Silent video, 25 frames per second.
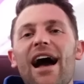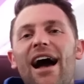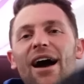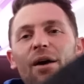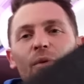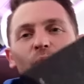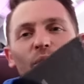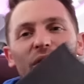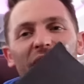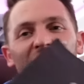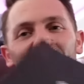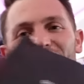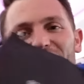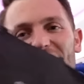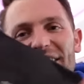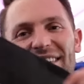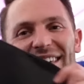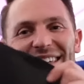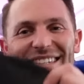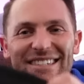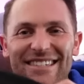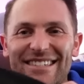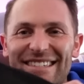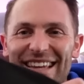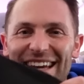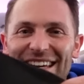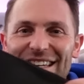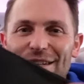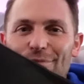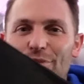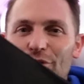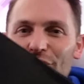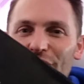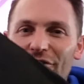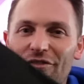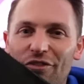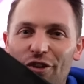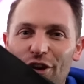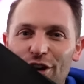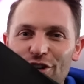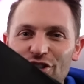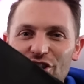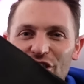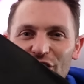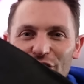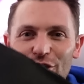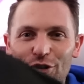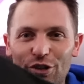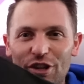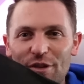And we have the sustainable
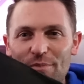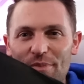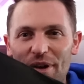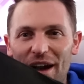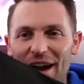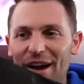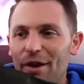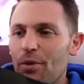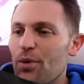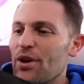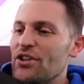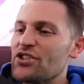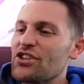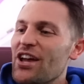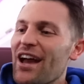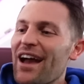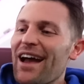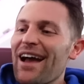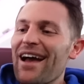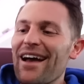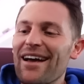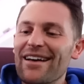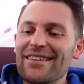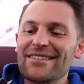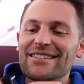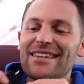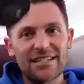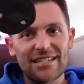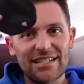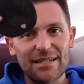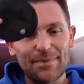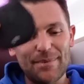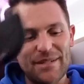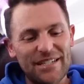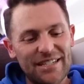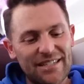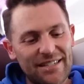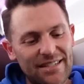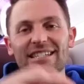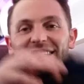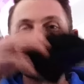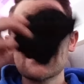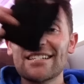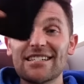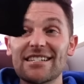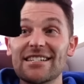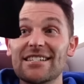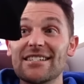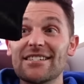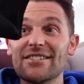Virgin goodie bag, which has eye mask,
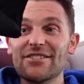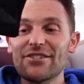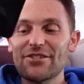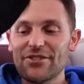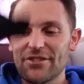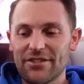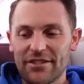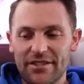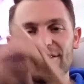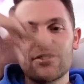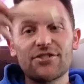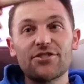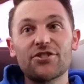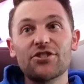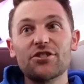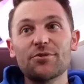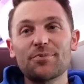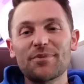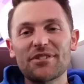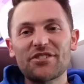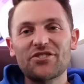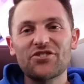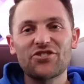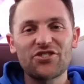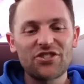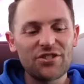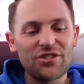socks, toothbrush and